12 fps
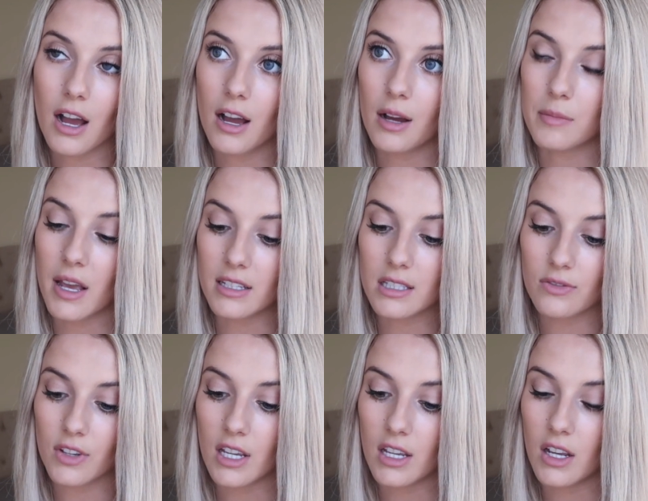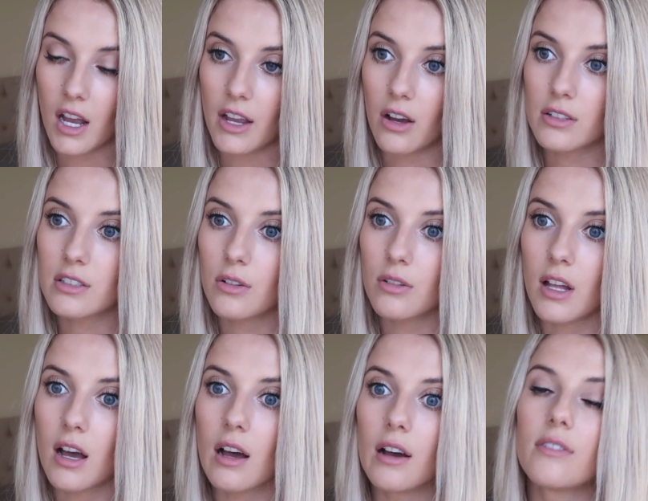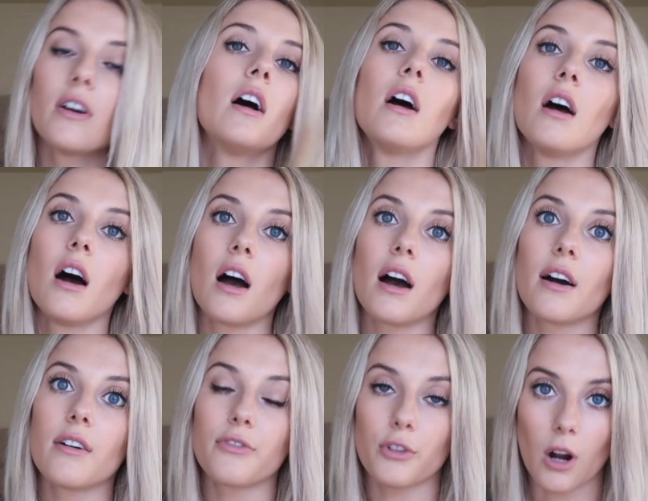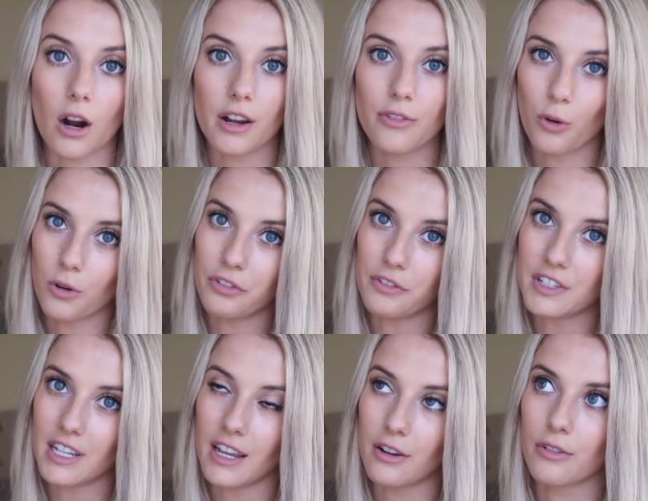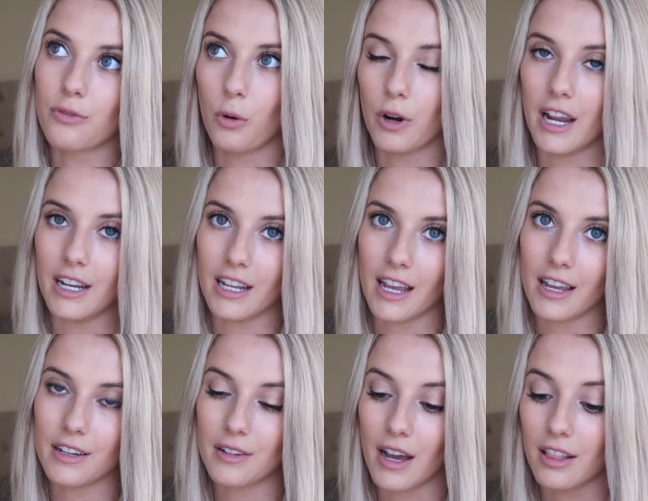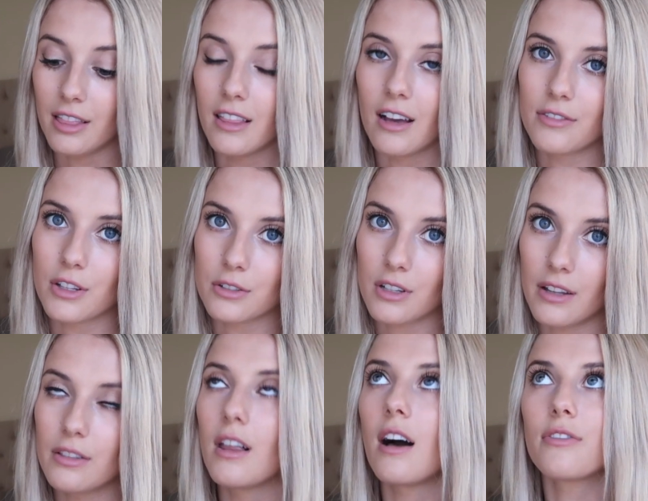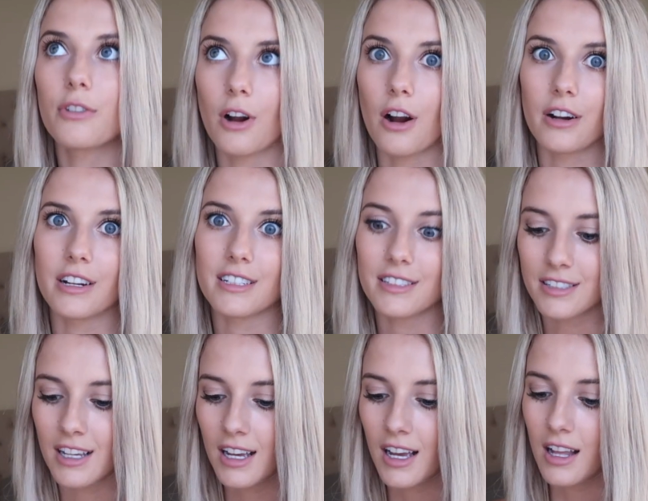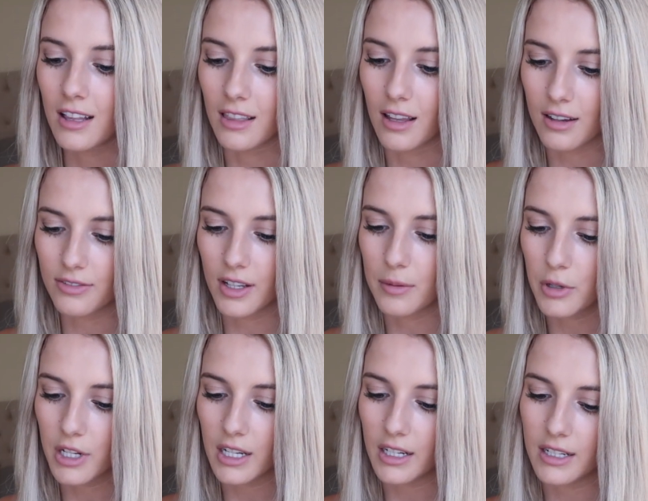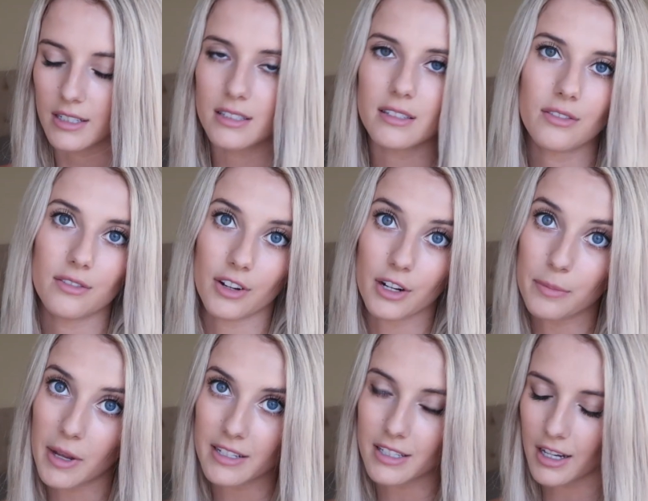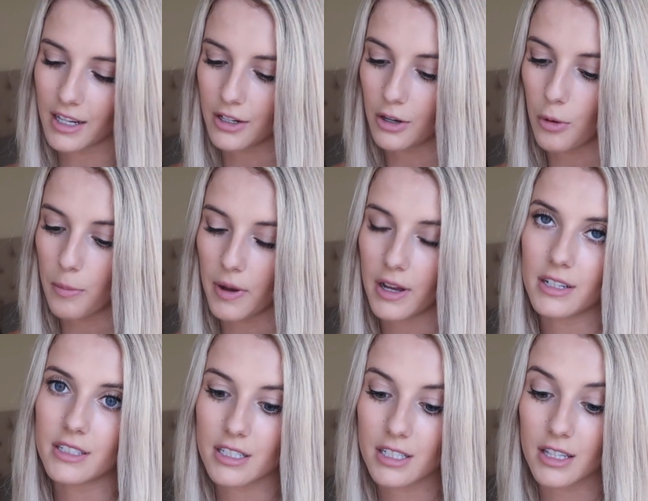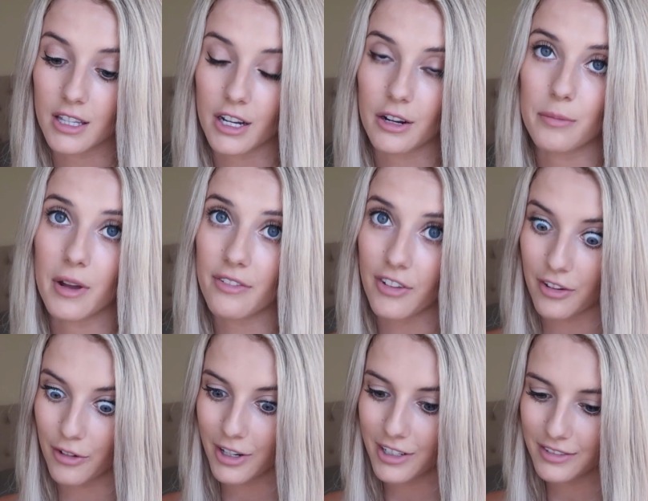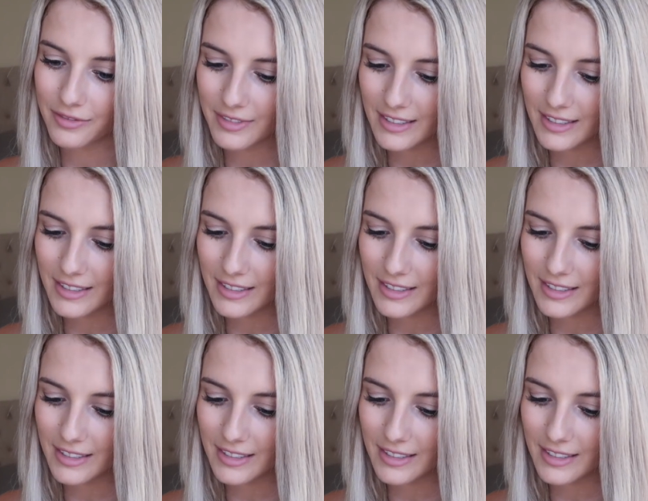SV. I also love a Ferrari 458 or 488. I love those. I love Ferraris, love Lamborghinis. Very basic, I know, but they are my favorite.